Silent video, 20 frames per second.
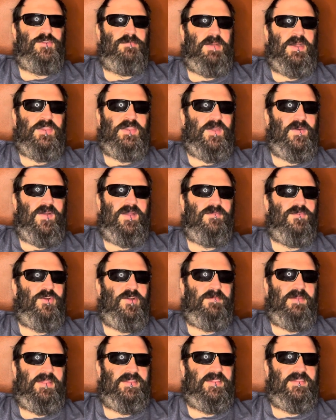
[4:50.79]
about knowing more
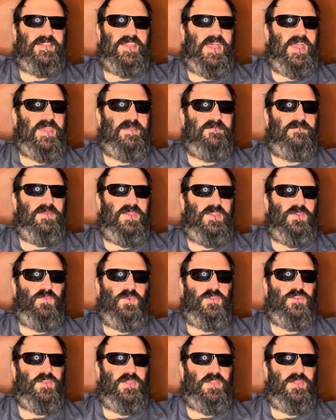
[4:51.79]
about the time in which